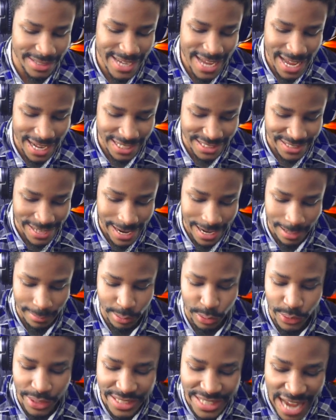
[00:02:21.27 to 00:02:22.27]
God damn,
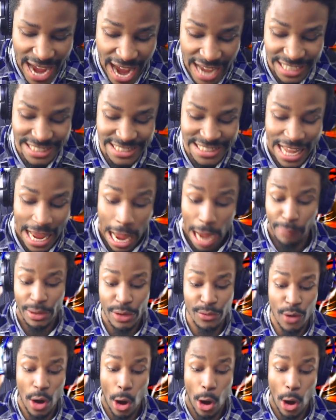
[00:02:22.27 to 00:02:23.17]
three nine is not how he